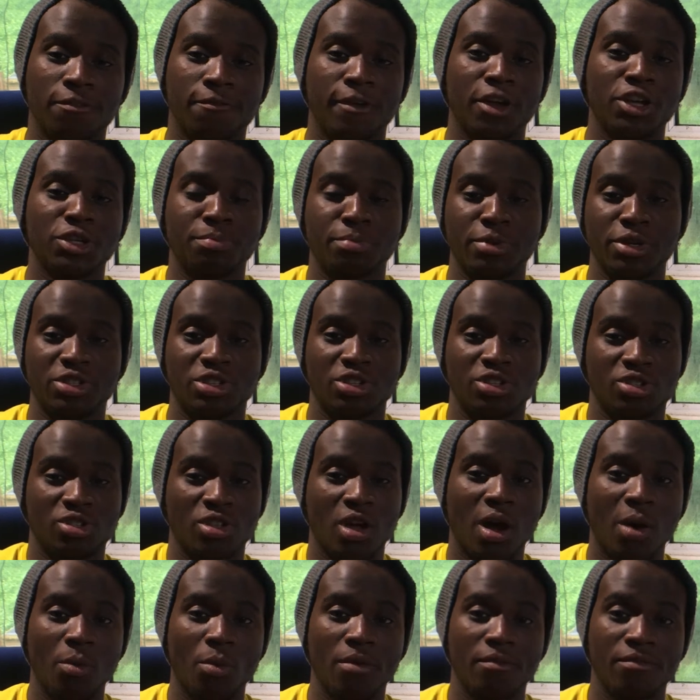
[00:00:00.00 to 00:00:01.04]
first place to
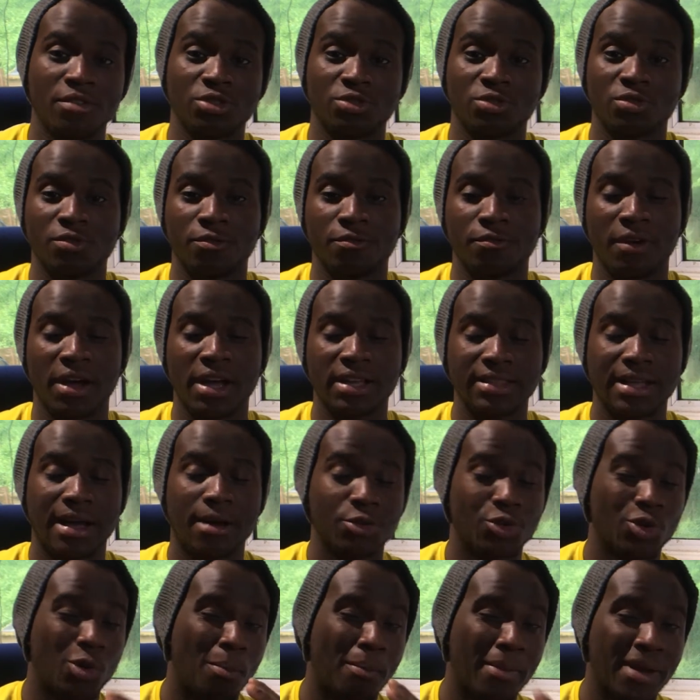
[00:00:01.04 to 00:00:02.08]
start with is to find
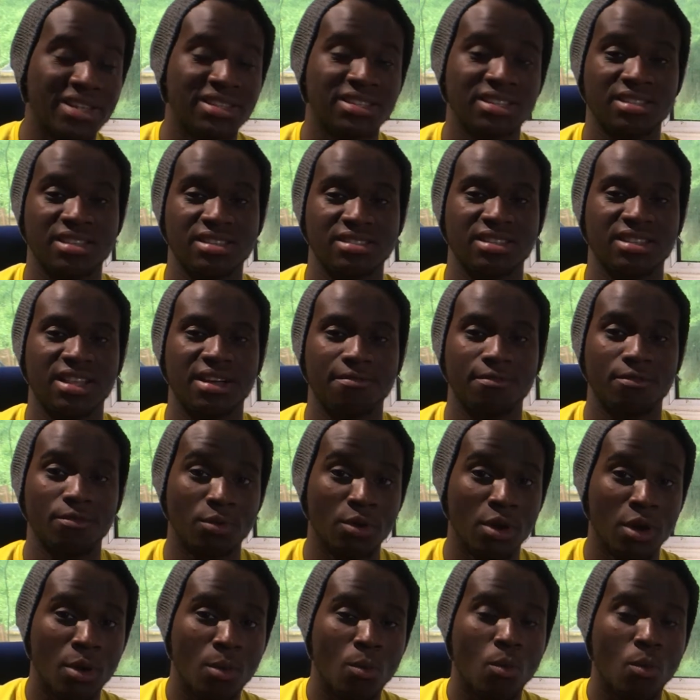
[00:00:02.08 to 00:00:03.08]
out your maintenance level.